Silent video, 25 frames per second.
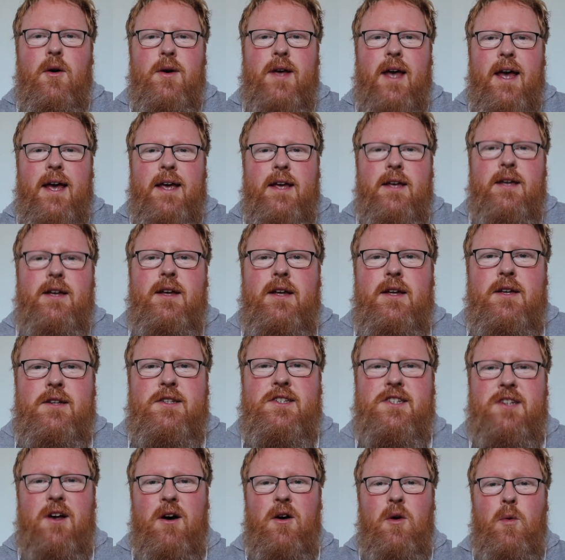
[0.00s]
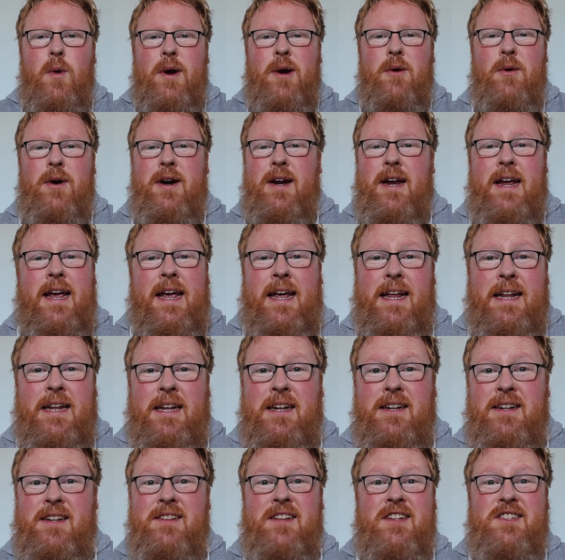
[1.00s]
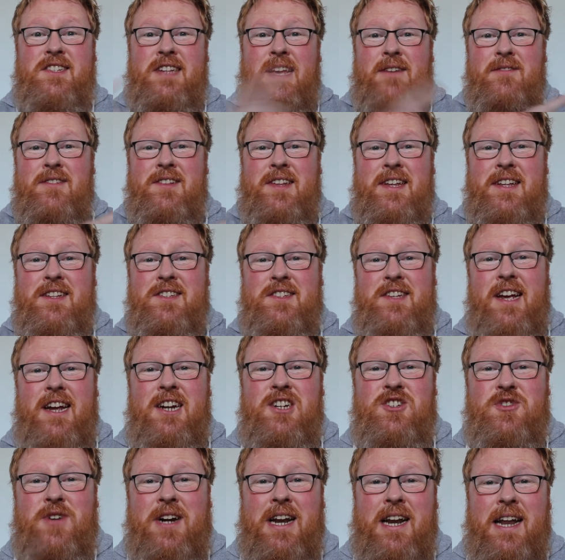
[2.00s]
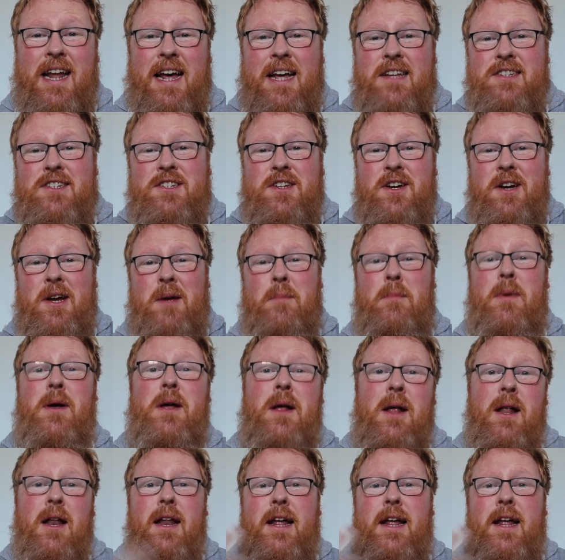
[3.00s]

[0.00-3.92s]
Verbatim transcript: Okay, so we were in the 17th century the last time.